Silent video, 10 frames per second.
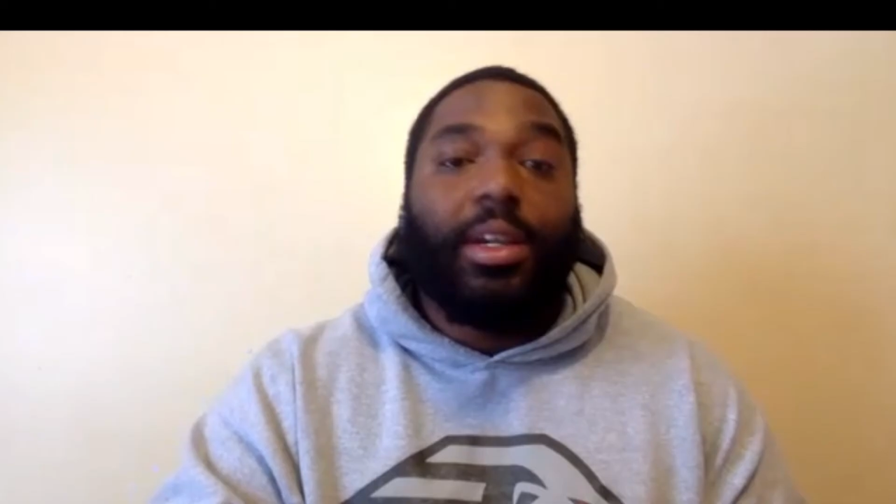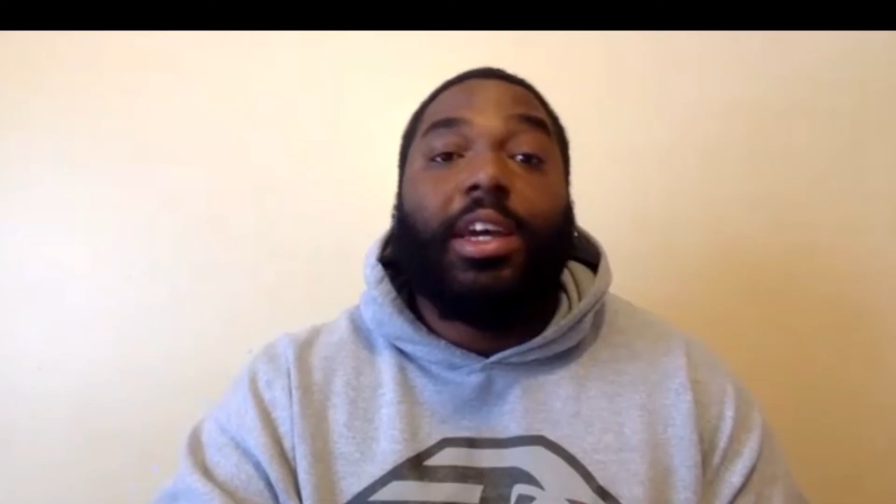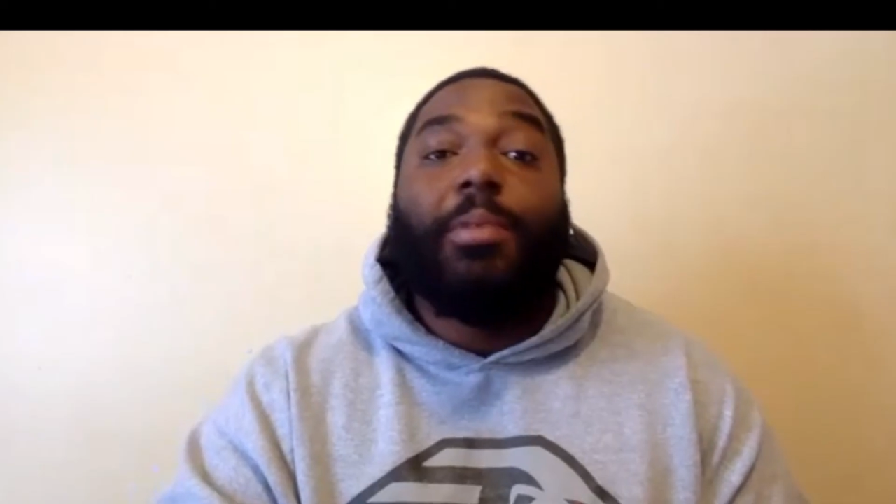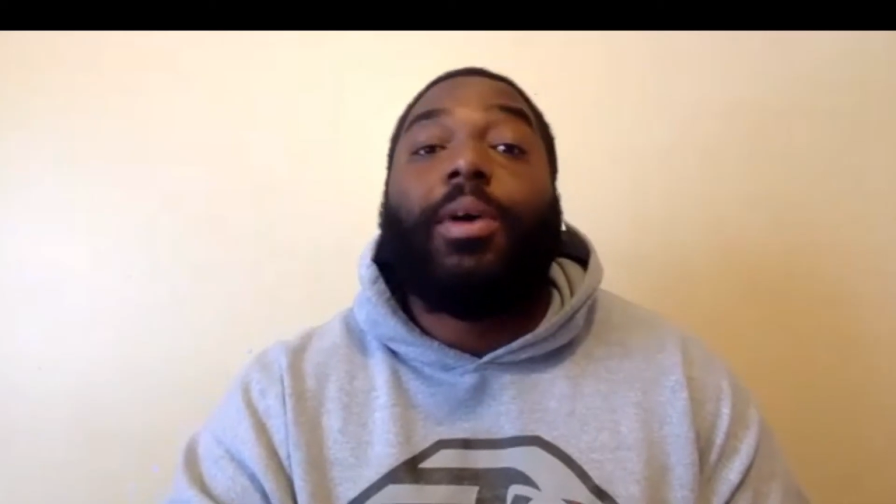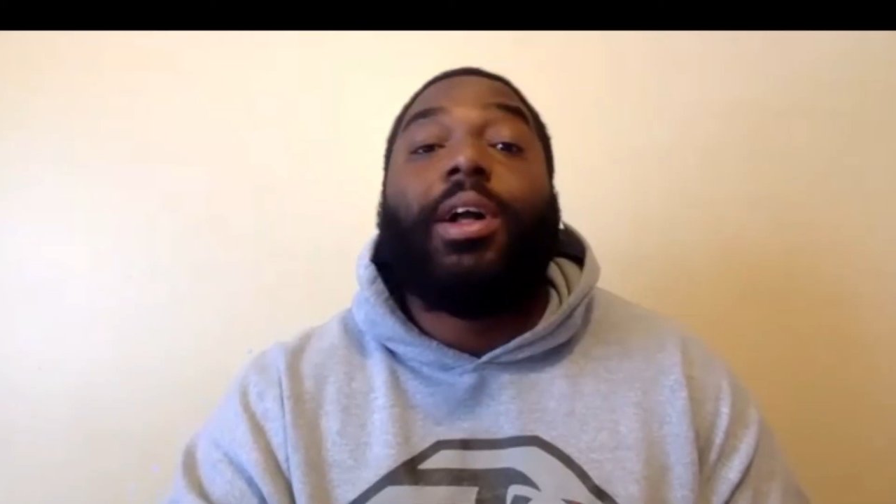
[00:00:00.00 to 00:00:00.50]

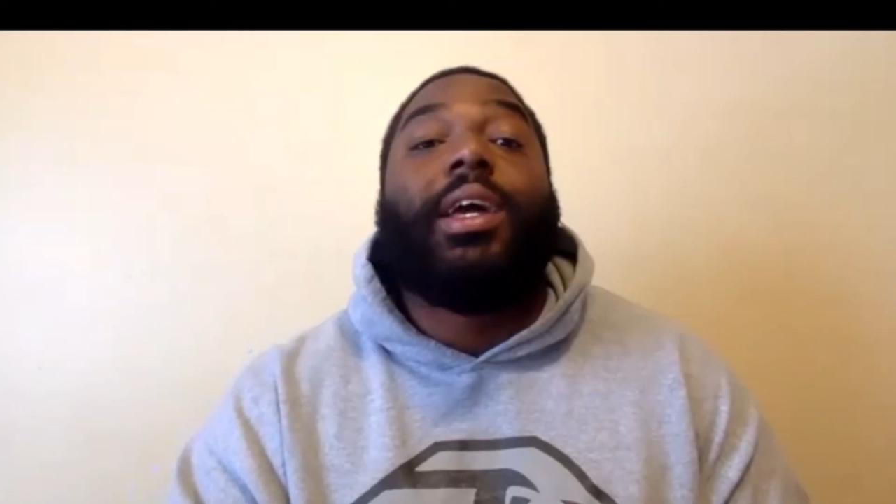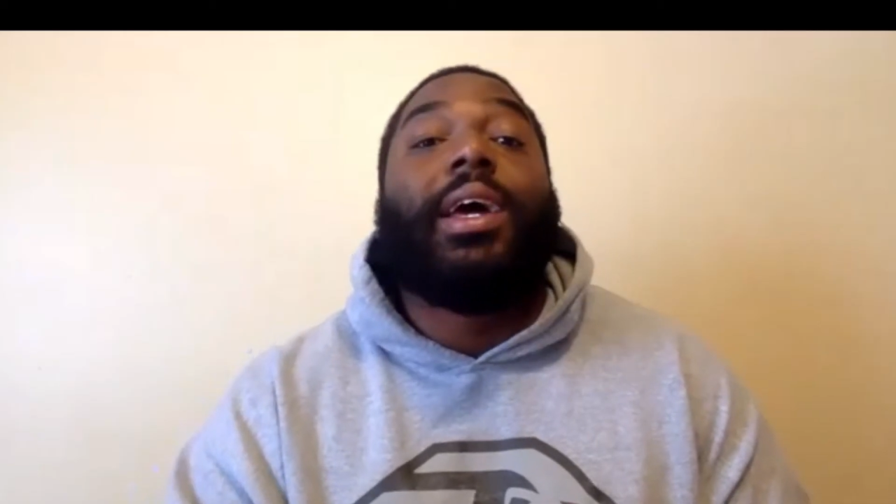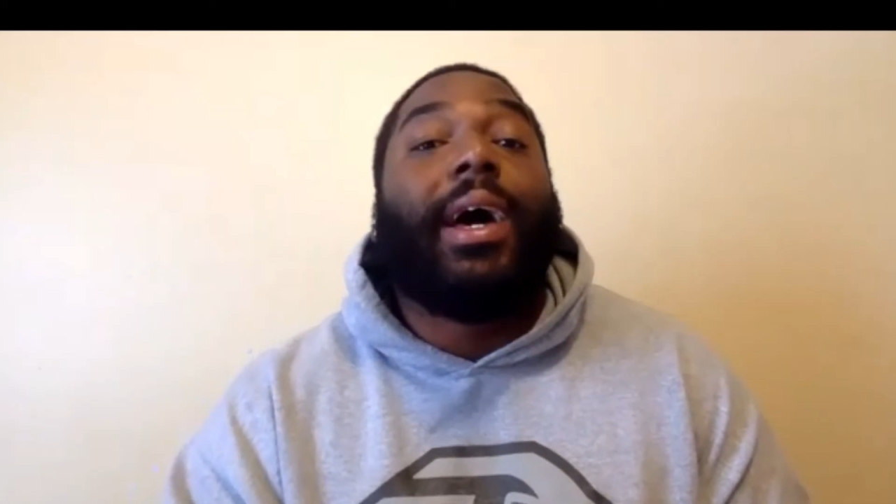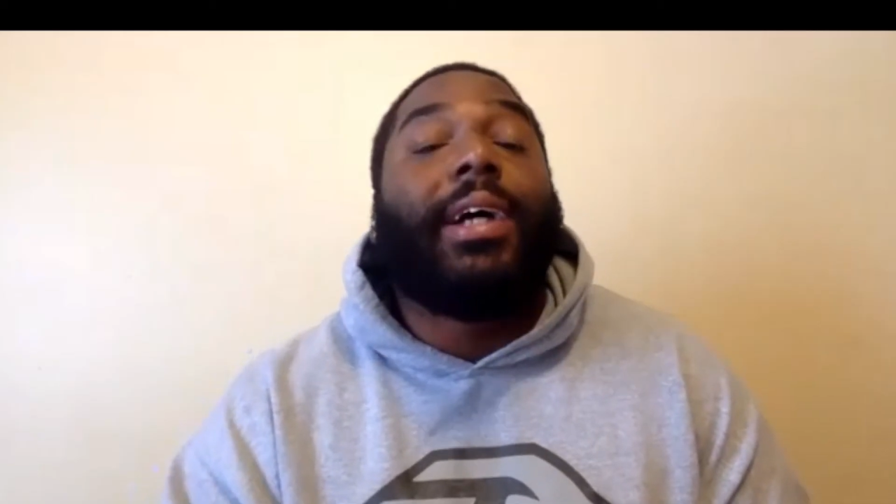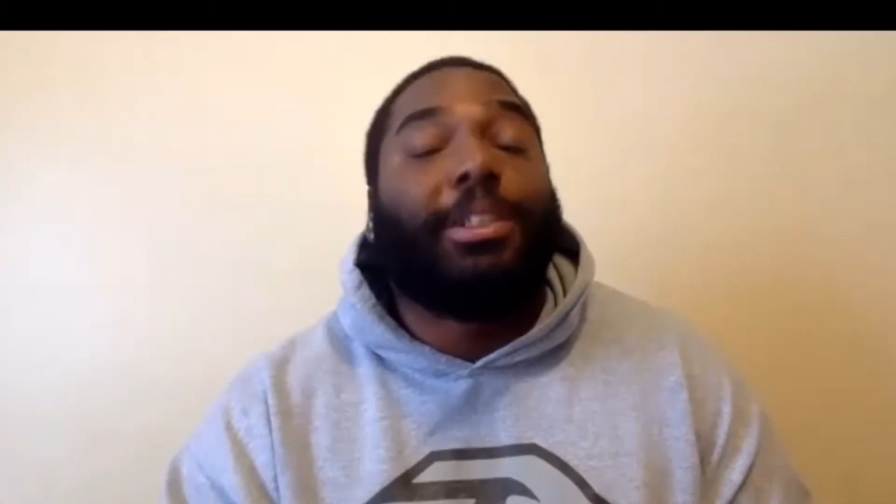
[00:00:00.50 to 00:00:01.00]
He probably
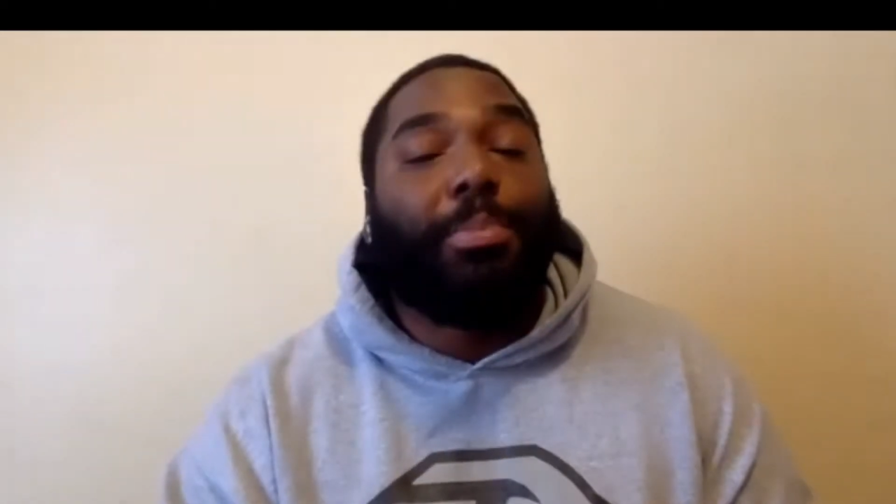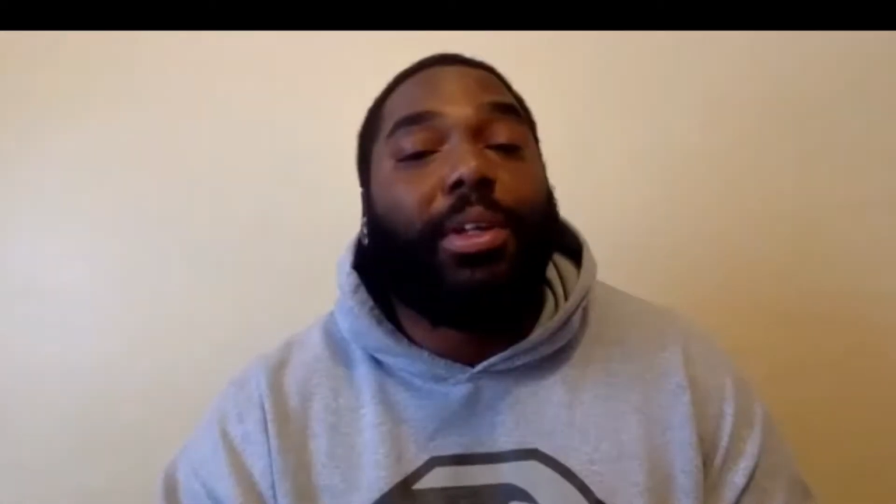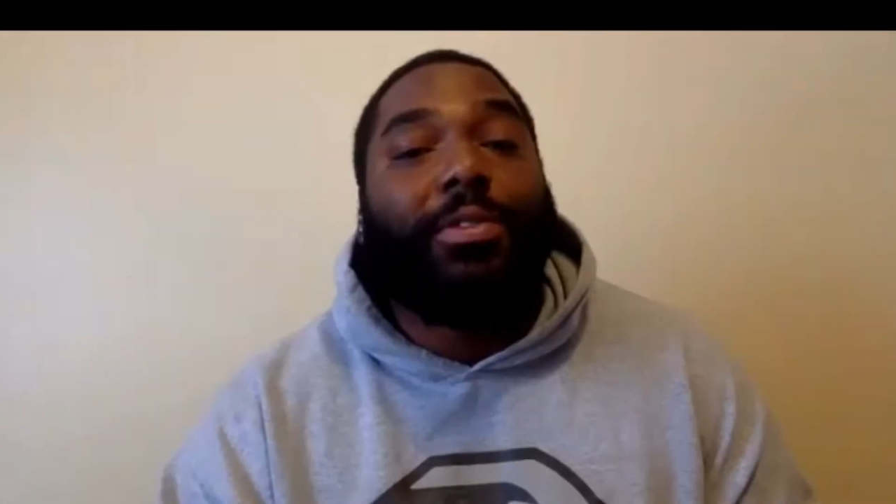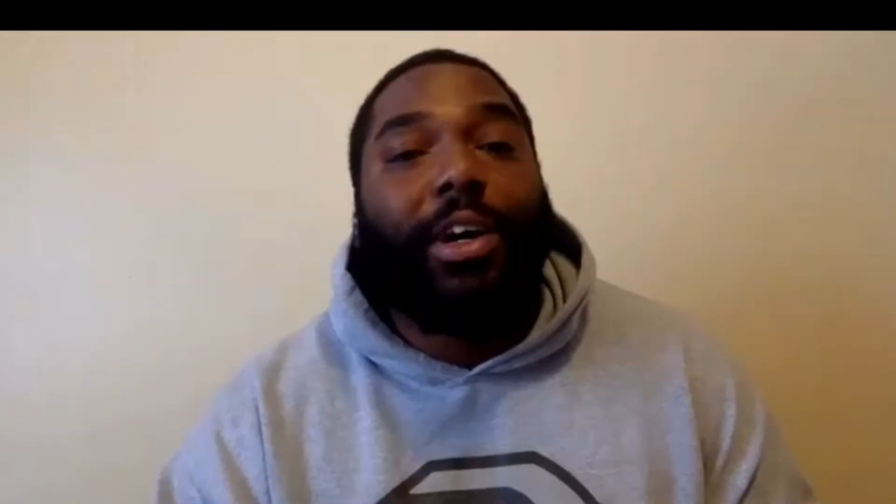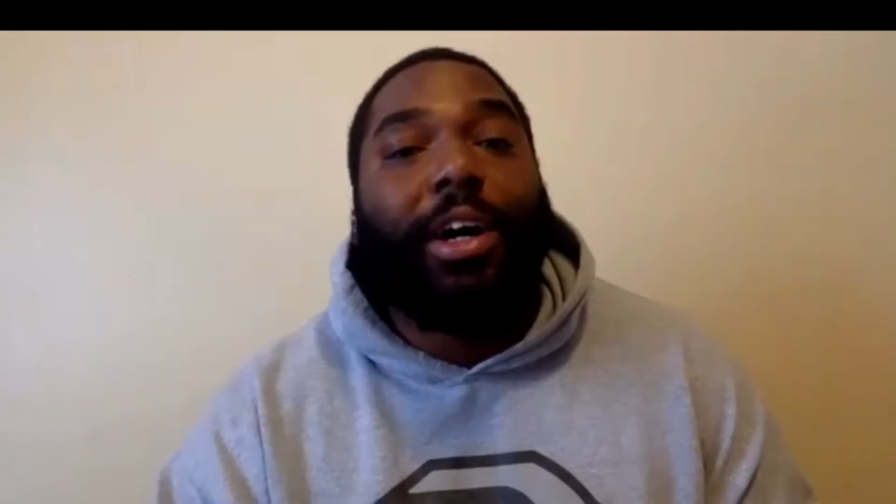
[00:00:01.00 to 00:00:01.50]
has to
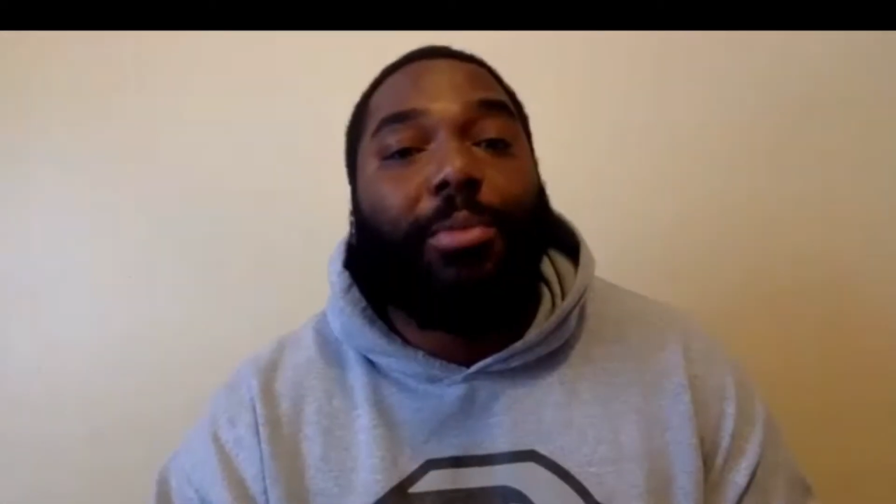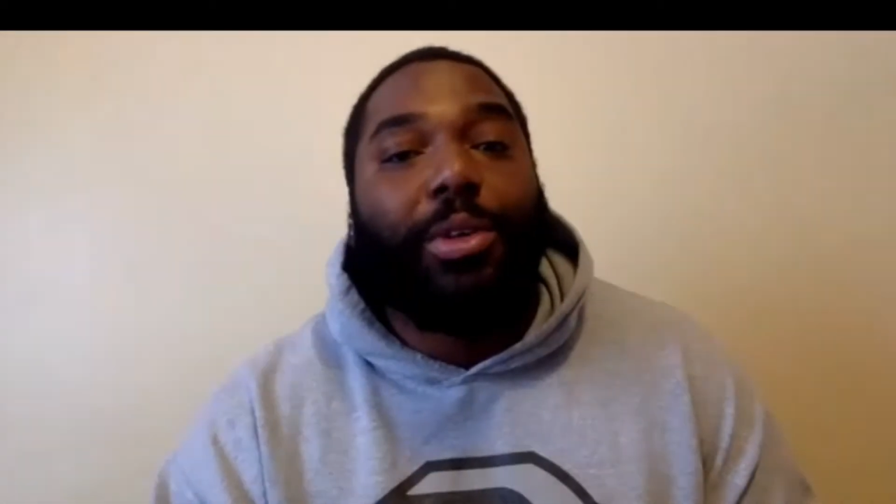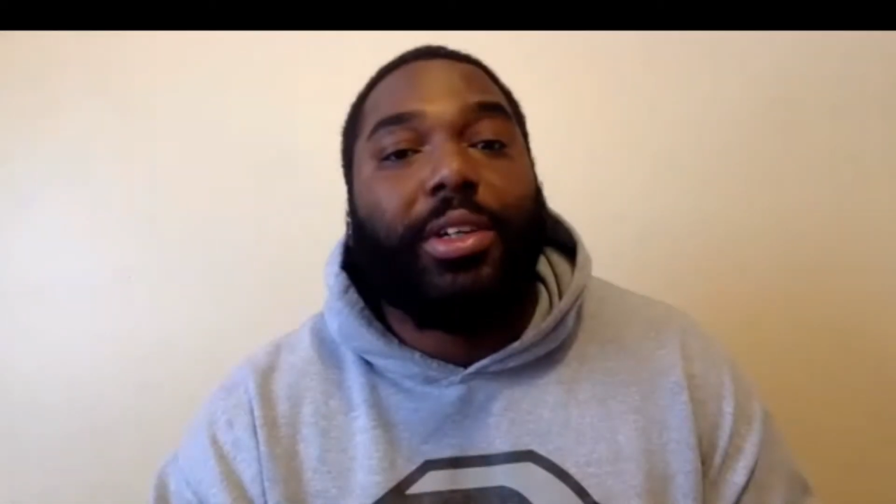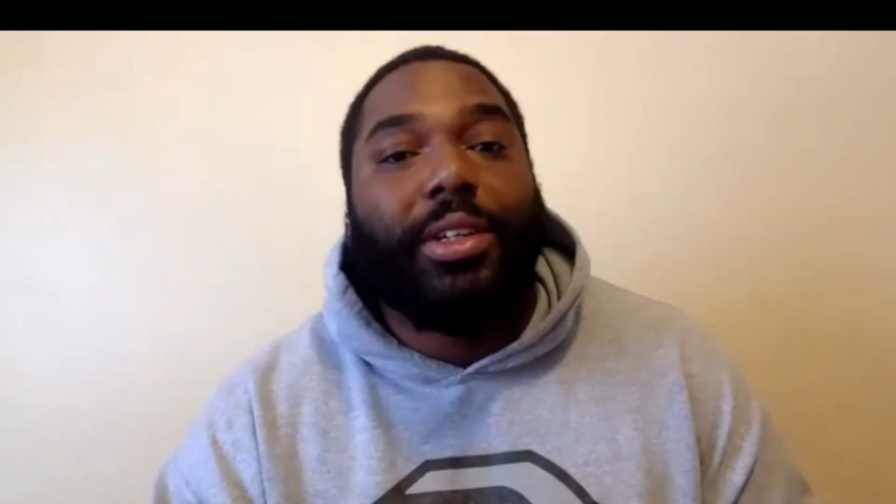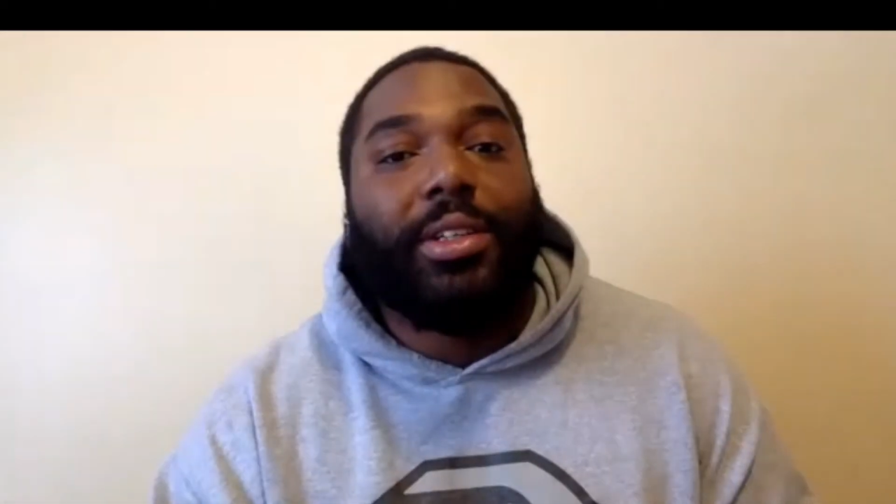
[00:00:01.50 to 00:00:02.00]
play 5
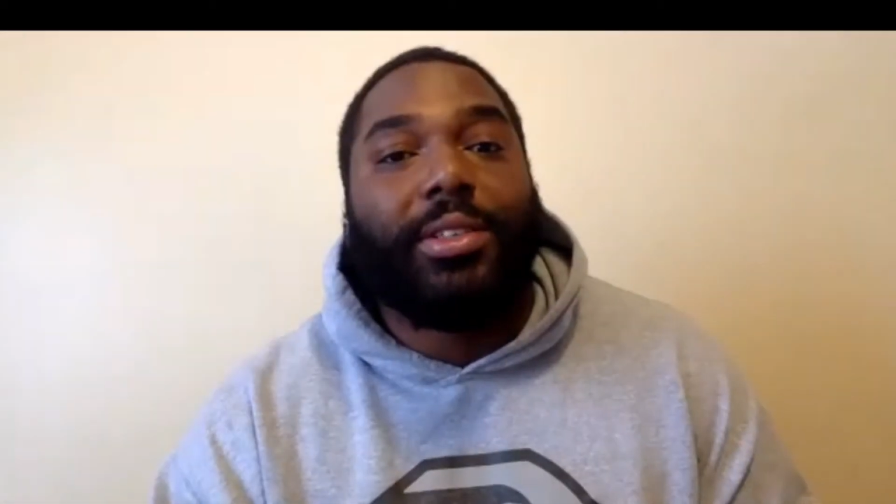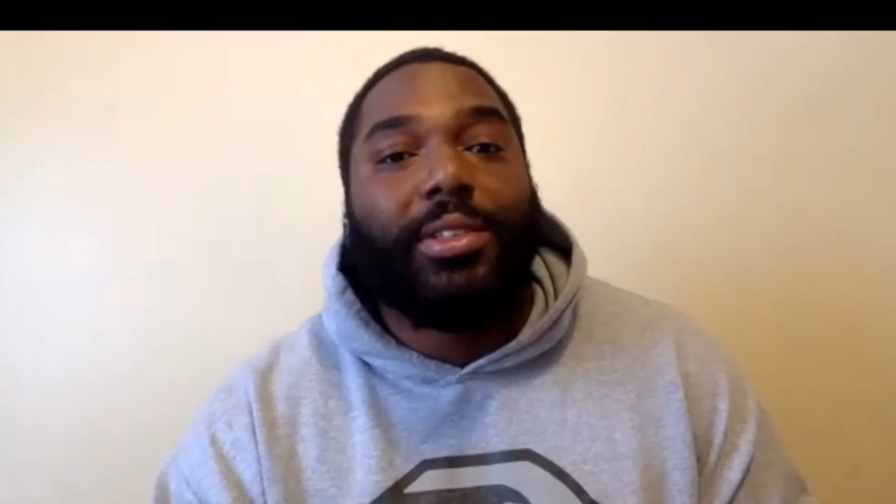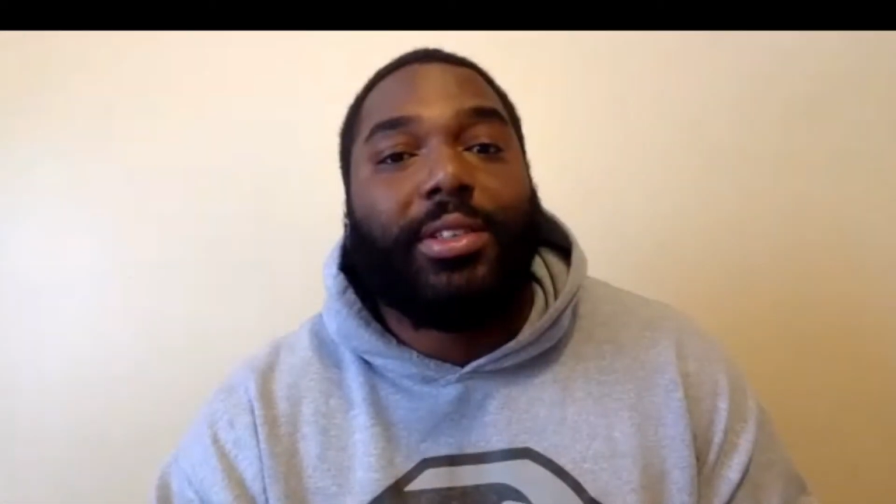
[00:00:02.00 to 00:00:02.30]
more years.